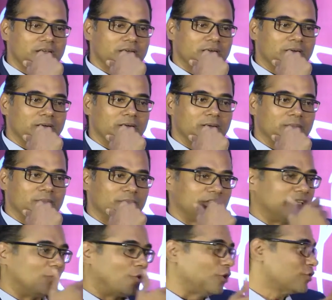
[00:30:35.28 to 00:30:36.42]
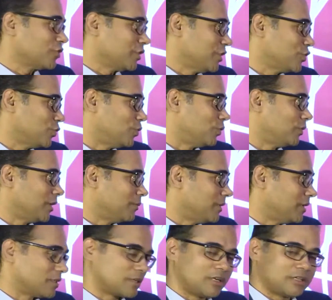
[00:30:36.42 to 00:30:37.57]
But the loss ratio that we
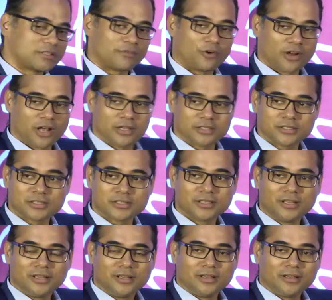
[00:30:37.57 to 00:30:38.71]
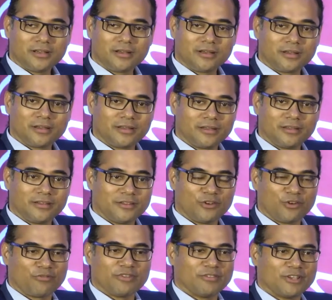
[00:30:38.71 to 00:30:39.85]
discussed for us,
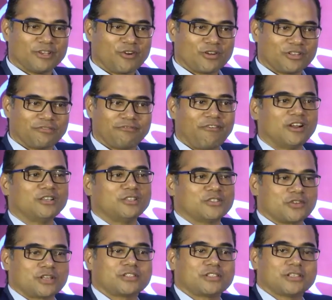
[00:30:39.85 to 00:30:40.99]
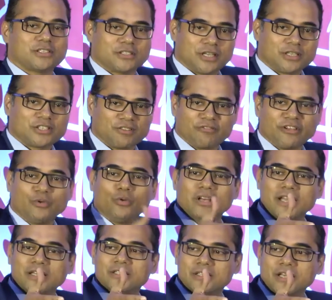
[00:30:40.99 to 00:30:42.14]
we will not, the fund structure is such, and we do
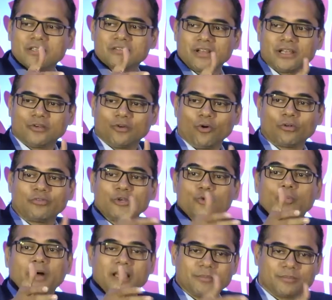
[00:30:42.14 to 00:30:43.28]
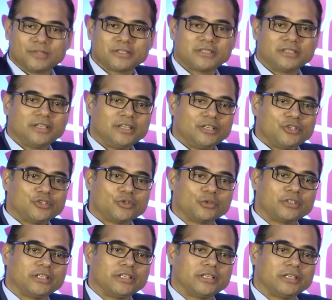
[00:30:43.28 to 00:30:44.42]
late stage, right, or we do pipes. So
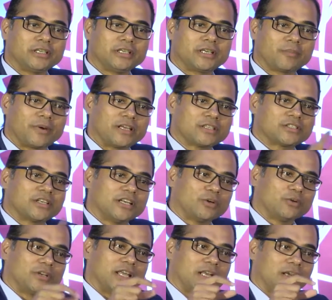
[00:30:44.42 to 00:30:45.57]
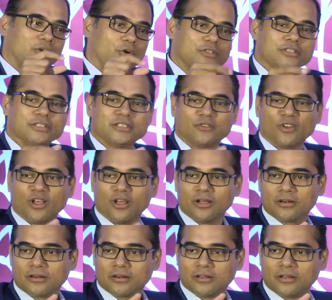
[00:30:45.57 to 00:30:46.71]
the capacity to take losses on
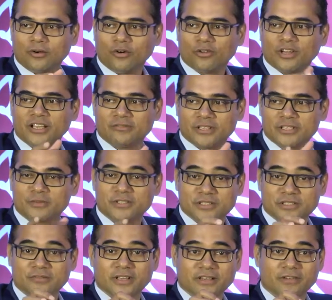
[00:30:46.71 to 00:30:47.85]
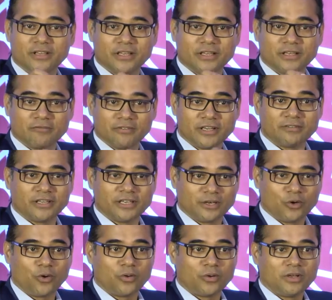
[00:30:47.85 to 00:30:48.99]
our investments is very, very, very, very
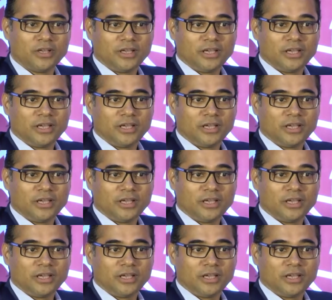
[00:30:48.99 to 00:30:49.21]
low.